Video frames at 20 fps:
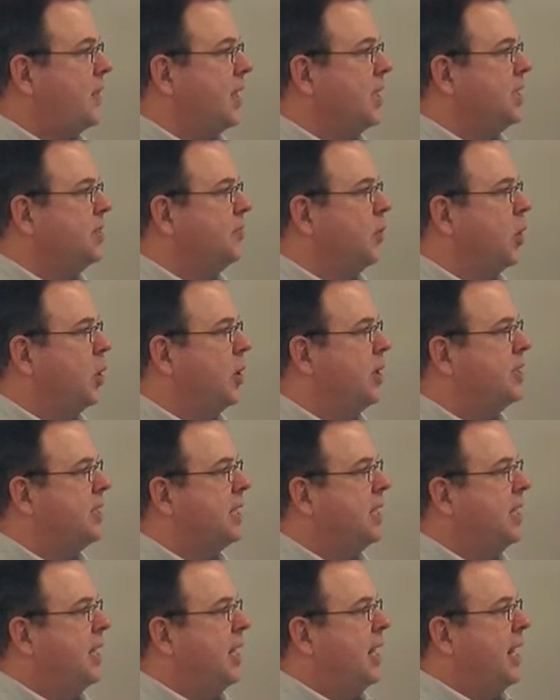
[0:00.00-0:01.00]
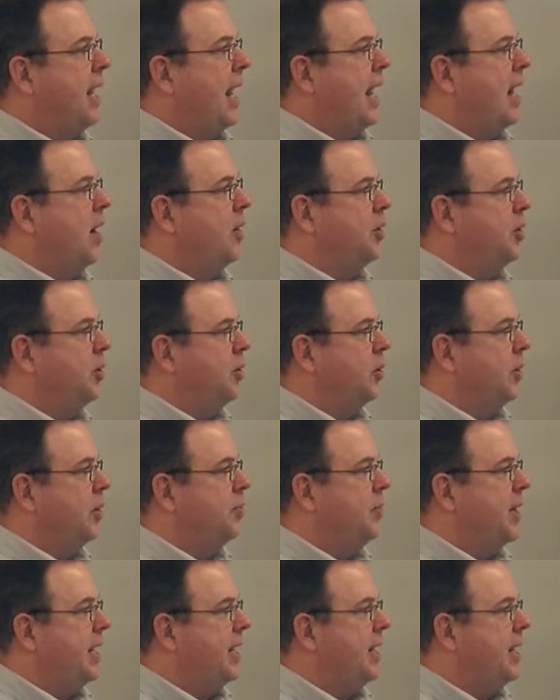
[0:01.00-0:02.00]
as far as how you're going to
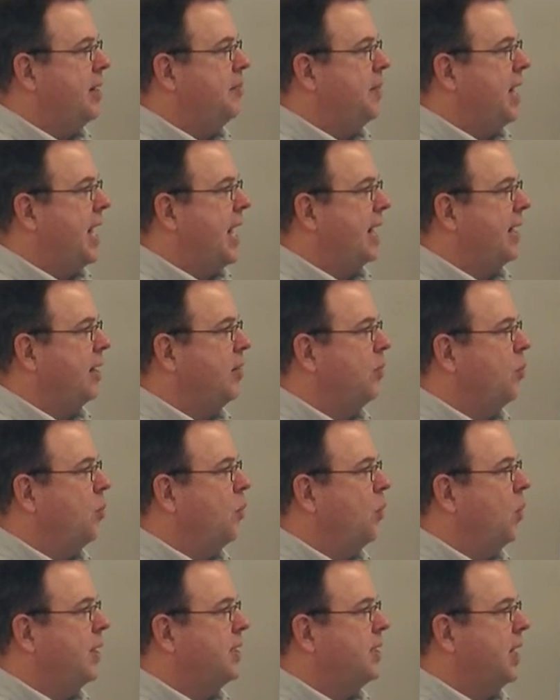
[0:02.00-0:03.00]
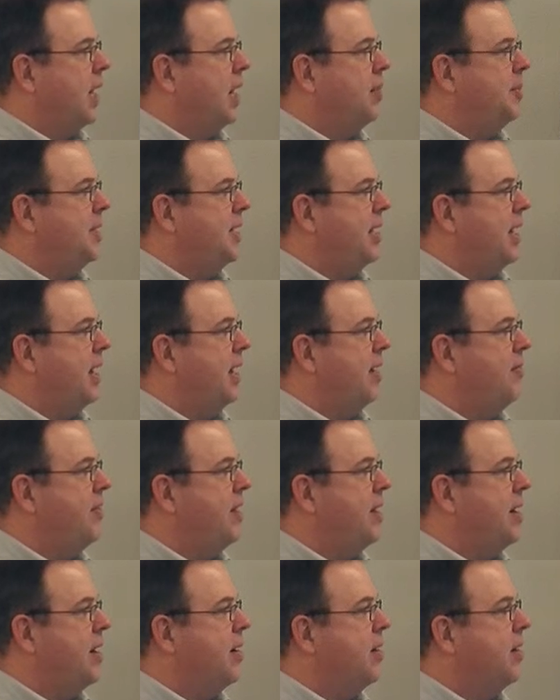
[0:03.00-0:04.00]
pay them back and what timing you have
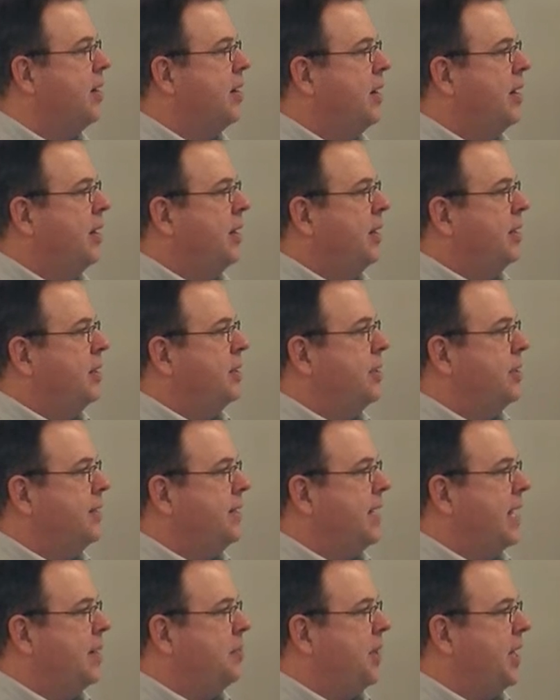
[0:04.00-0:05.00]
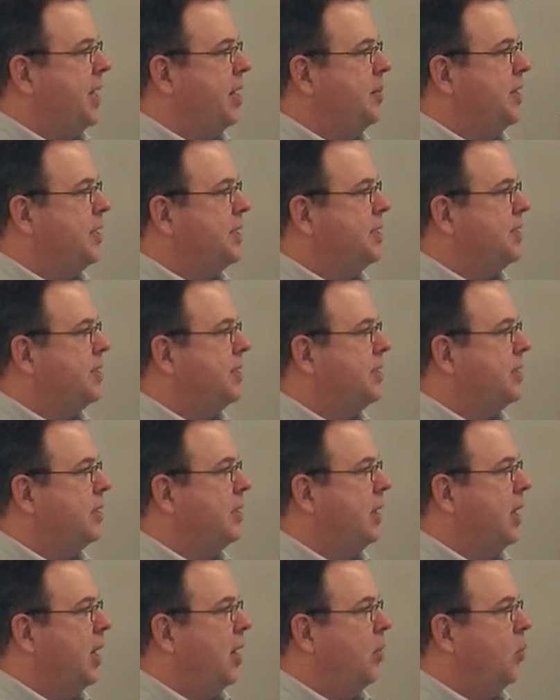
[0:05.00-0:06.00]
there. Your debt payments,
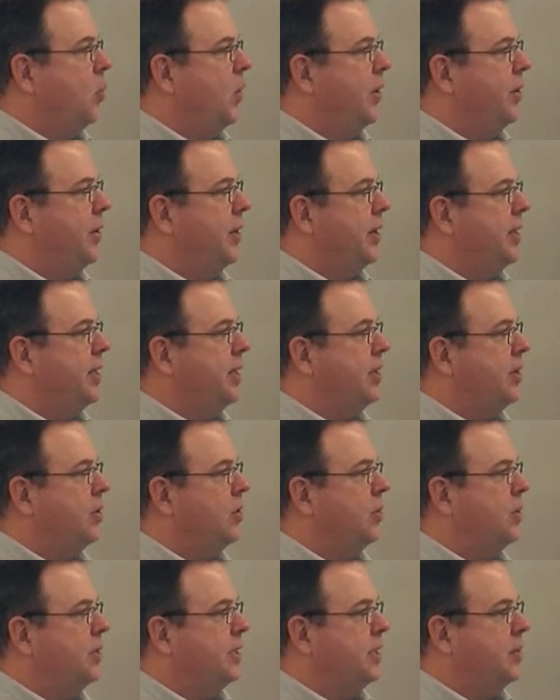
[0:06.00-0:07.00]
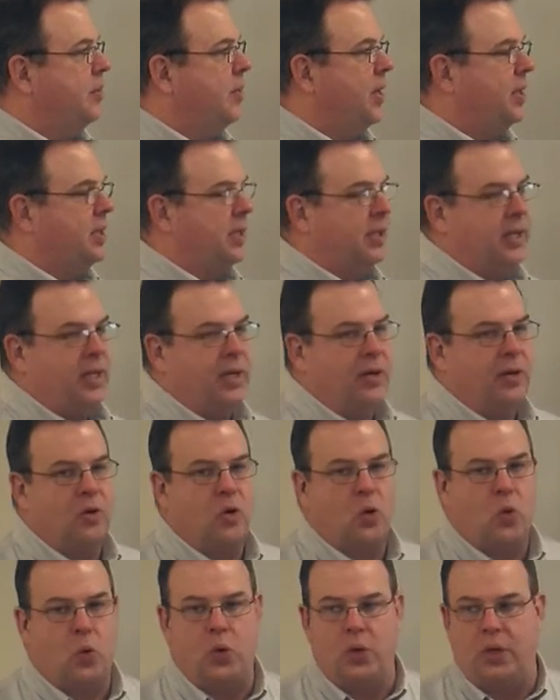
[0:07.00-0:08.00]
when are they due? Is it a monthly or
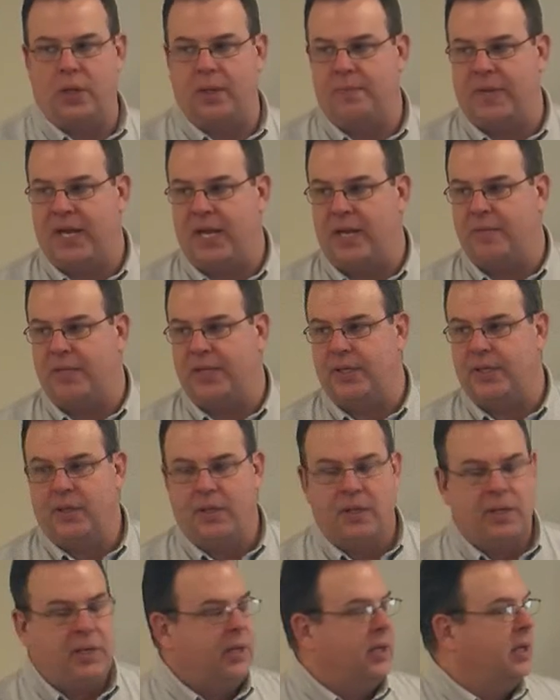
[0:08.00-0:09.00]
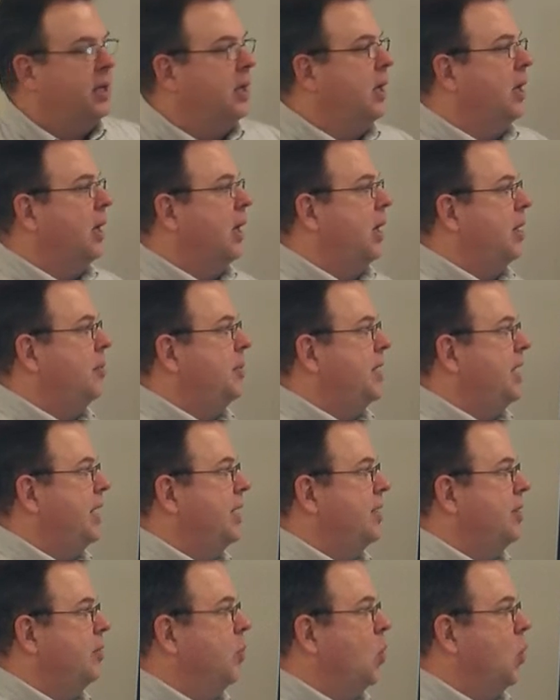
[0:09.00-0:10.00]
quarterly payment? And
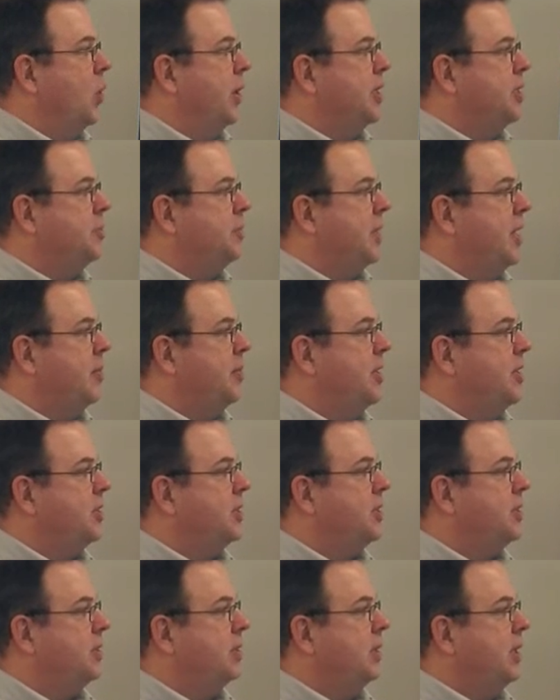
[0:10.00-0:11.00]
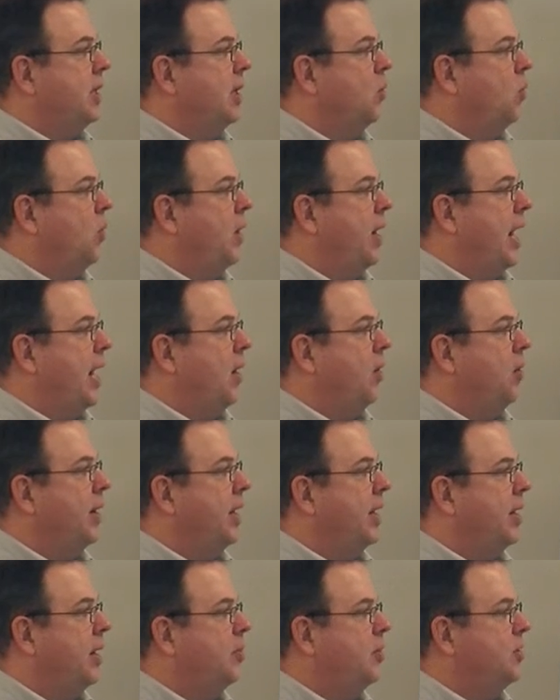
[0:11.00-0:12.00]
then your mortgage payments, how
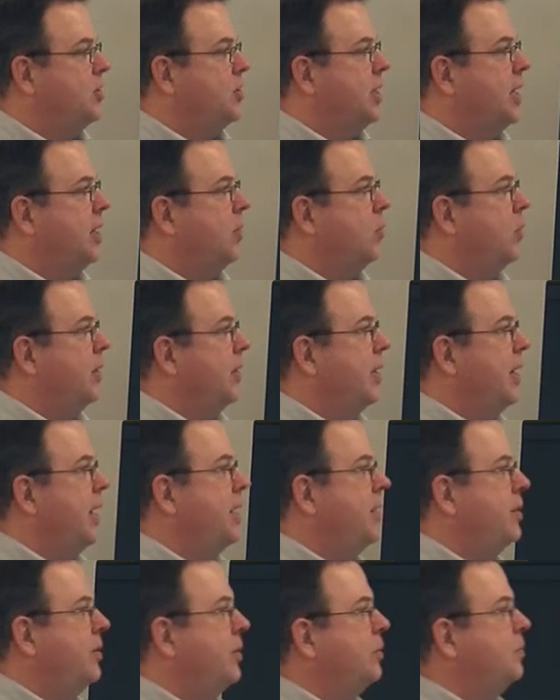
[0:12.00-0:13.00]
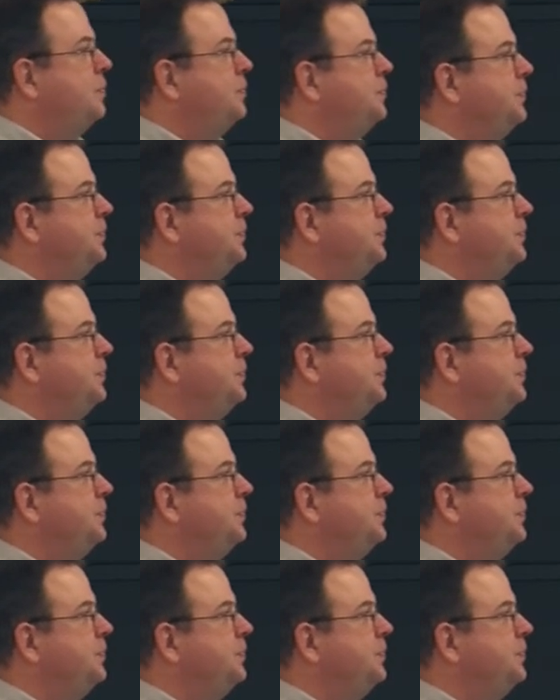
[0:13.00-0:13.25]
much are they and when are they due?